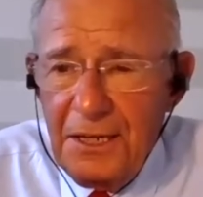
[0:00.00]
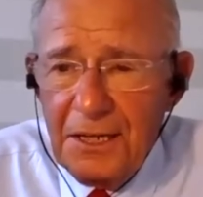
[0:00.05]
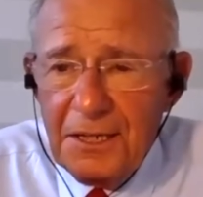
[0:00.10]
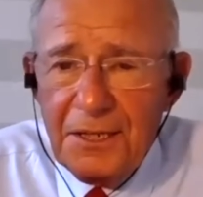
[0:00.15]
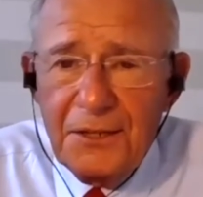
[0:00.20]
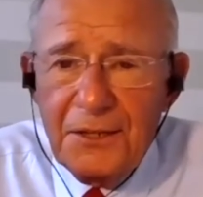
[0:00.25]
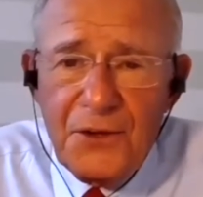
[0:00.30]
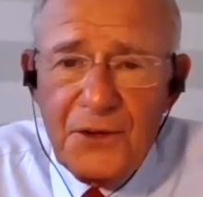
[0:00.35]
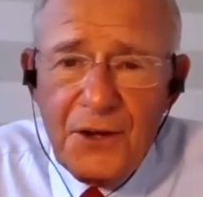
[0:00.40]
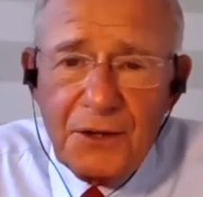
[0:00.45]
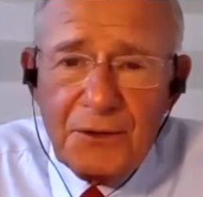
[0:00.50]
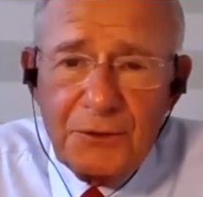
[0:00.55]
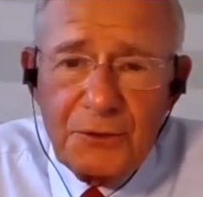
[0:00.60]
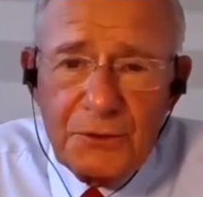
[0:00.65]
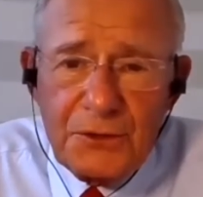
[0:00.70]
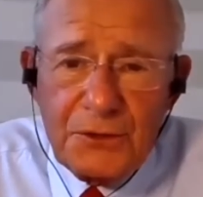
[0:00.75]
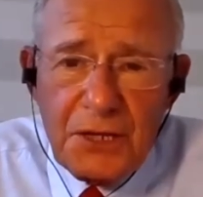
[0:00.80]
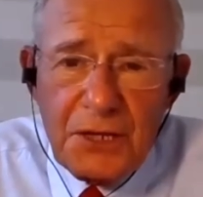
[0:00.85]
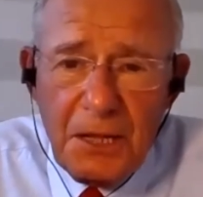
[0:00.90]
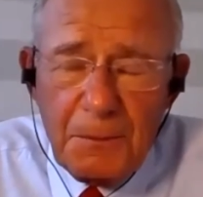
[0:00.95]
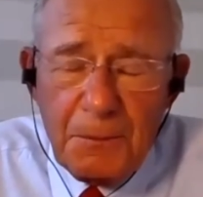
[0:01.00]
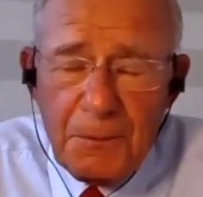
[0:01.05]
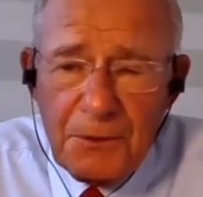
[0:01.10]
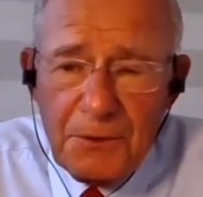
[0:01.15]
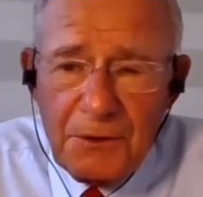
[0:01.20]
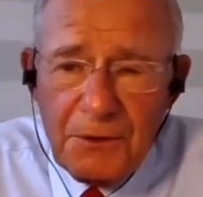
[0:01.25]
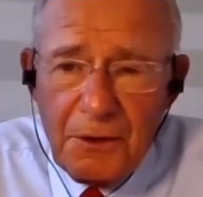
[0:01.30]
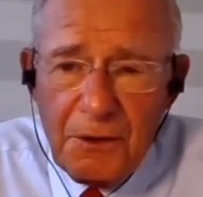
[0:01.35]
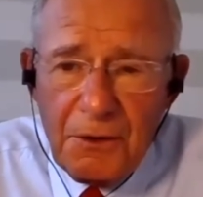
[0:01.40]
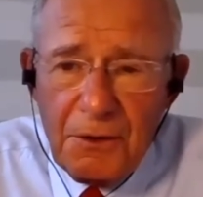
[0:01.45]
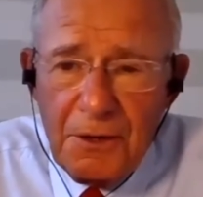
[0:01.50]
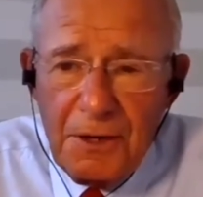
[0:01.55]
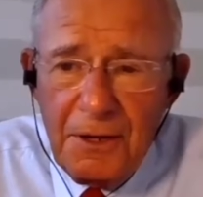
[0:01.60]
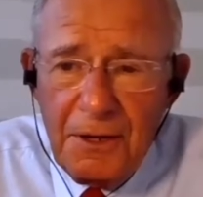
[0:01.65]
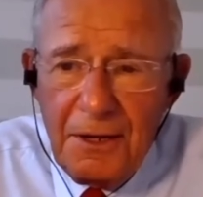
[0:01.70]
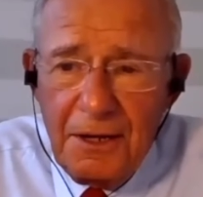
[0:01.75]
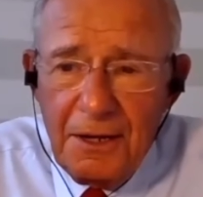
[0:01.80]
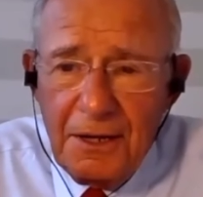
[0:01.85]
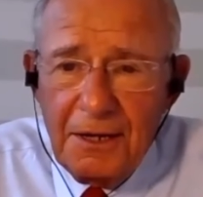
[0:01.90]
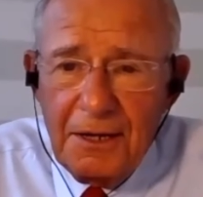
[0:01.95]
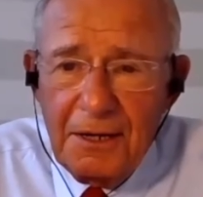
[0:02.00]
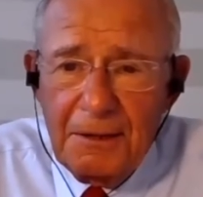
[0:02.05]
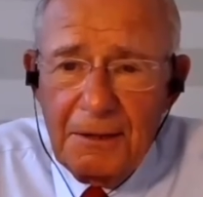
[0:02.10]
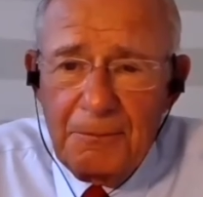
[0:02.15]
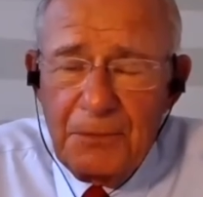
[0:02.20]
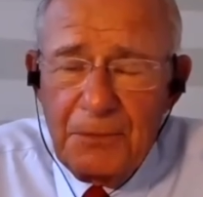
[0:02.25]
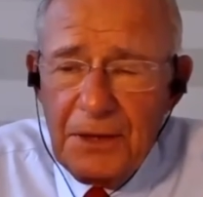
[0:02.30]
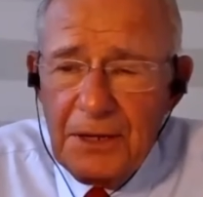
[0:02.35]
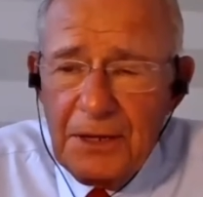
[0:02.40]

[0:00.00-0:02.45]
conductor's helper, or